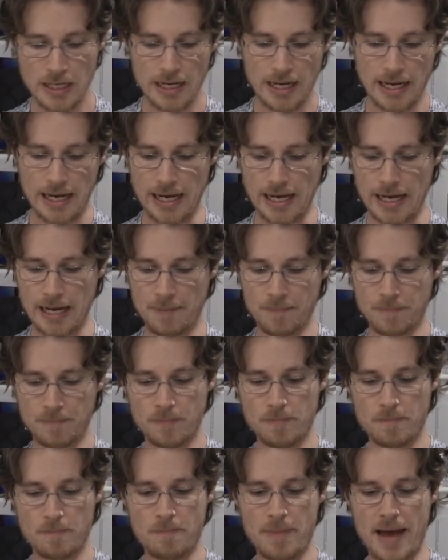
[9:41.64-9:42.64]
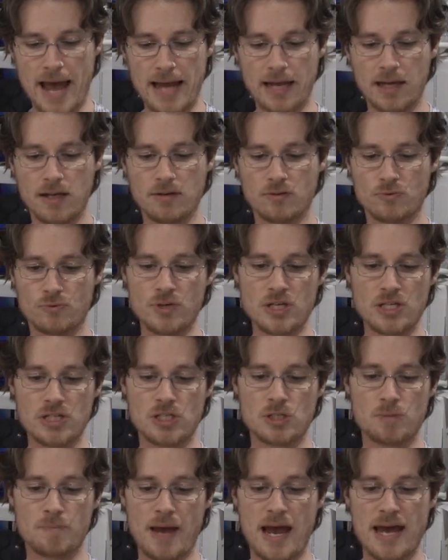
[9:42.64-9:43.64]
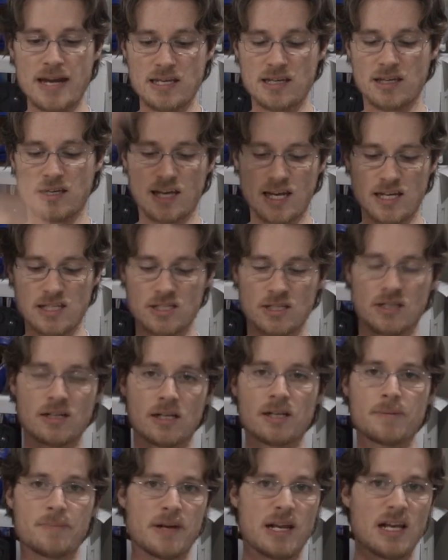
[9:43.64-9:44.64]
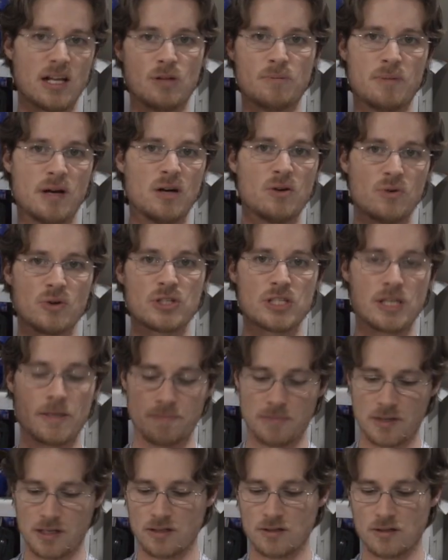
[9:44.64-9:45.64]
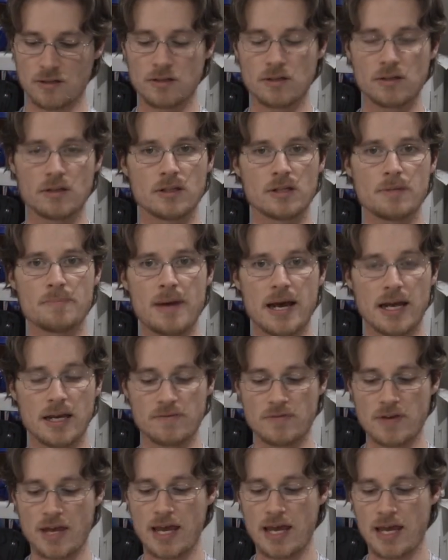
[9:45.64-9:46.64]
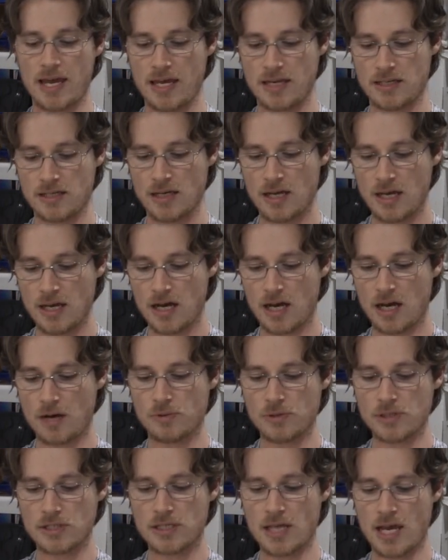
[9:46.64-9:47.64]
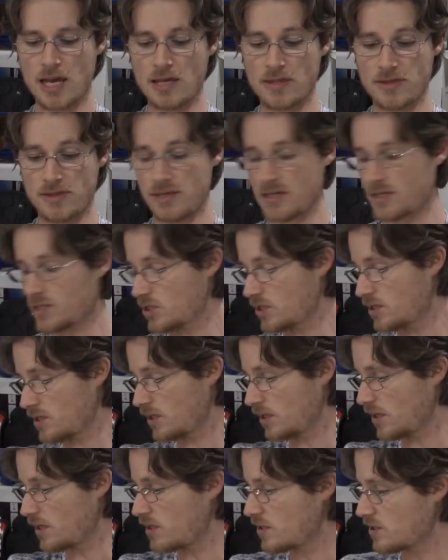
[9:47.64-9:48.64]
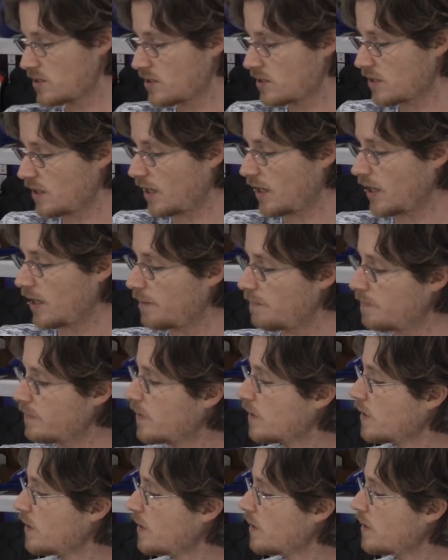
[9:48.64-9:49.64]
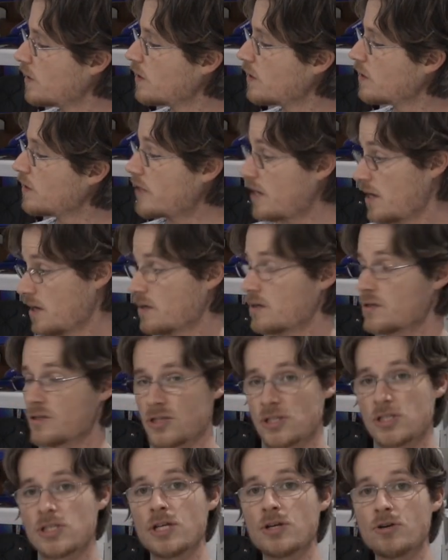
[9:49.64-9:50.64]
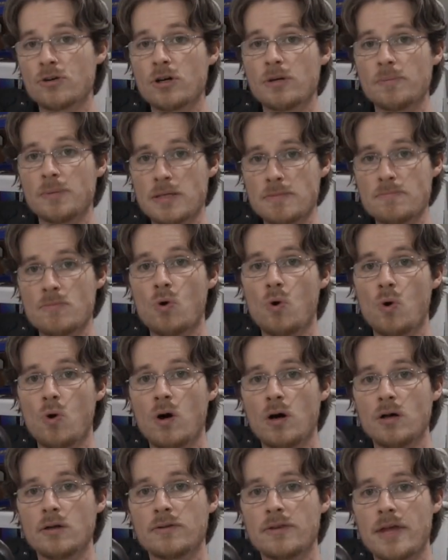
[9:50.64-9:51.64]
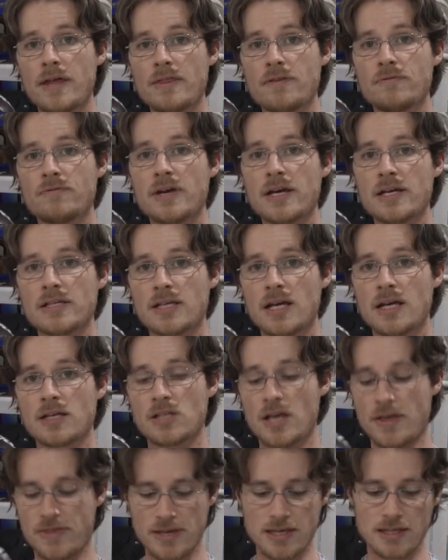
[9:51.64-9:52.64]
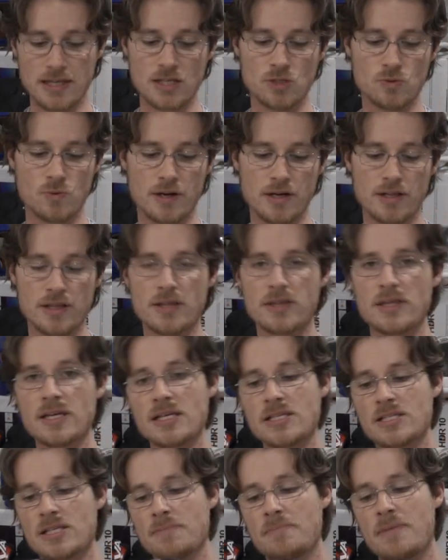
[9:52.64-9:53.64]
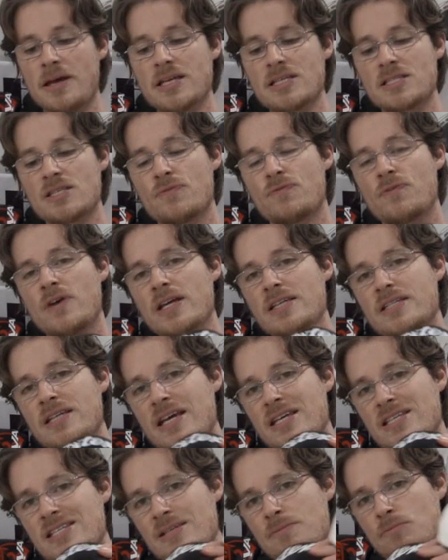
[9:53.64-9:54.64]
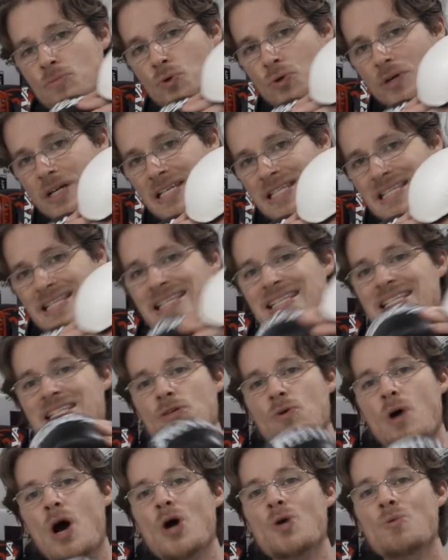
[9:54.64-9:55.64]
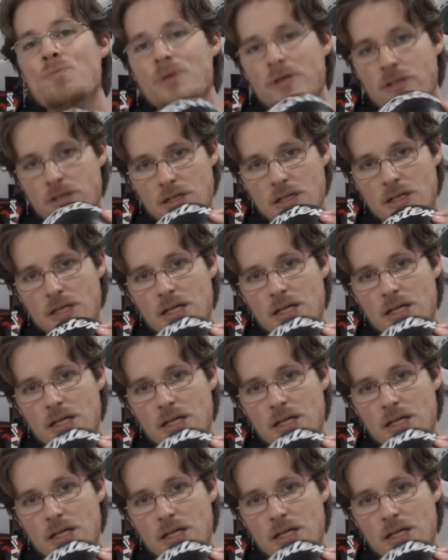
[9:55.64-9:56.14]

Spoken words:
Back wrist padding in case you clip an elbow or something on the back of your hand. I would say this is yeah, considerably more than the Fairtex. I think that's one of the things that makes the Fairtex more easily to open,